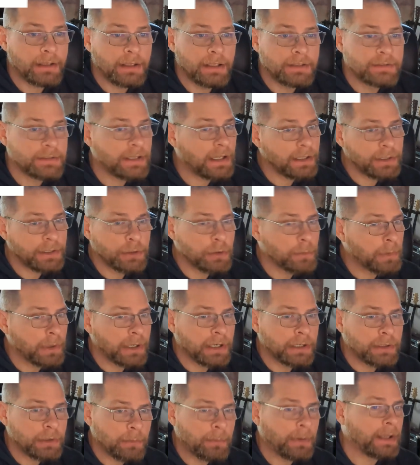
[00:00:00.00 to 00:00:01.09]
It's not like you're
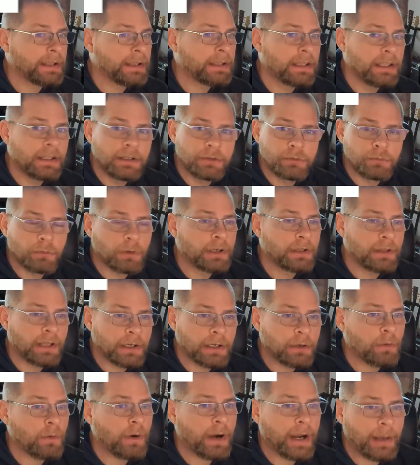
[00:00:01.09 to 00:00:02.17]
bringing your bike in, it's running like
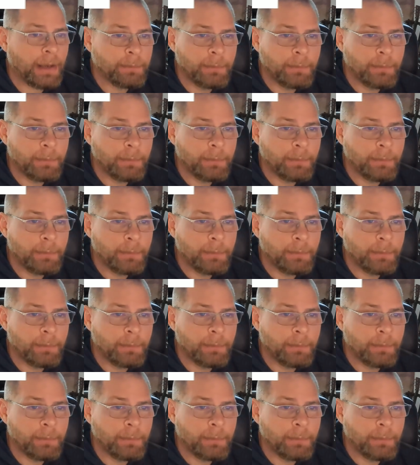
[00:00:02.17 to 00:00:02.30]
crap,